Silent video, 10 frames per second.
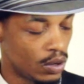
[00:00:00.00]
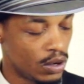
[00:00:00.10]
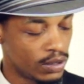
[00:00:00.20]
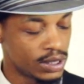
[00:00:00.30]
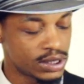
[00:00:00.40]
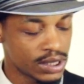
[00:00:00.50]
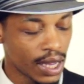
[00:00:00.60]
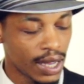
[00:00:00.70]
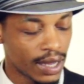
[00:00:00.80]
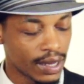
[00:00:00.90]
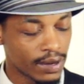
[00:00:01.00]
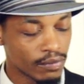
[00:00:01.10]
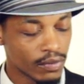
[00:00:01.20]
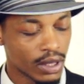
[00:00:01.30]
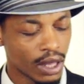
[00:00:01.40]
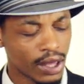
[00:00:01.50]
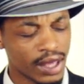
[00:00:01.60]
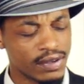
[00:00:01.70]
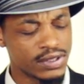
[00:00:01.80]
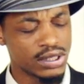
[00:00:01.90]
on the side, it
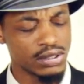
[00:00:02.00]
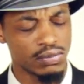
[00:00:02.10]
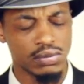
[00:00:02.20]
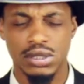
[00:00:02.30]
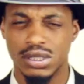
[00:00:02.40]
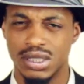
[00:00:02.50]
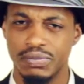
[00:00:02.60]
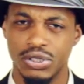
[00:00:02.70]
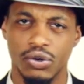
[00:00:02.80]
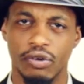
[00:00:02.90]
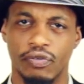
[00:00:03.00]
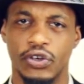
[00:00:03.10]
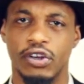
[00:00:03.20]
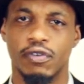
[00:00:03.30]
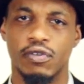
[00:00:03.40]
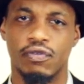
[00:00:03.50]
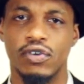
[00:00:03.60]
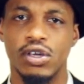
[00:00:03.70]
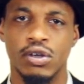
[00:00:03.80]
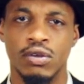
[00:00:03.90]
gives some sort of a different
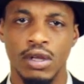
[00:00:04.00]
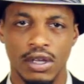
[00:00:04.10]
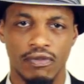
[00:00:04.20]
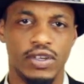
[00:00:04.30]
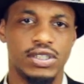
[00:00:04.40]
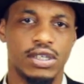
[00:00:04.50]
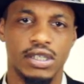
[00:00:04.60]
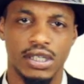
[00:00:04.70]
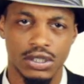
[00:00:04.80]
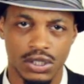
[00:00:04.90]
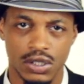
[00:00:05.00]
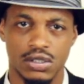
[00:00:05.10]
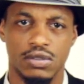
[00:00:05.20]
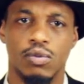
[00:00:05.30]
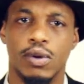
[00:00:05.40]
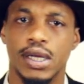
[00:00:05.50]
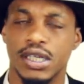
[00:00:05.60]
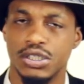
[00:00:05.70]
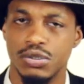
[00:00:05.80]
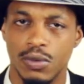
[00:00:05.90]
feel physically in terms of the way
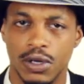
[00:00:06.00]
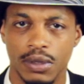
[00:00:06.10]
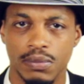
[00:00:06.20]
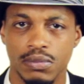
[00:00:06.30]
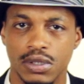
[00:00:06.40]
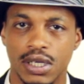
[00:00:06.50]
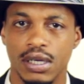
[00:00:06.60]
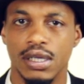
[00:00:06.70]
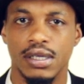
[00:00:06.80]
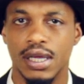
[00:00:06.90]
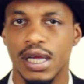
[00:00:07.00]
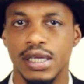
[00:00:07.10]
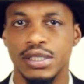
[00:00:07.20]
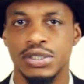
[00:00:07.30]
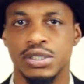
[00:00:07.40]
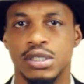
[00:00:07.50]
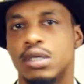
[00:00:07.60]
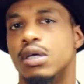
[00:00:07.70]
that you want to get engaged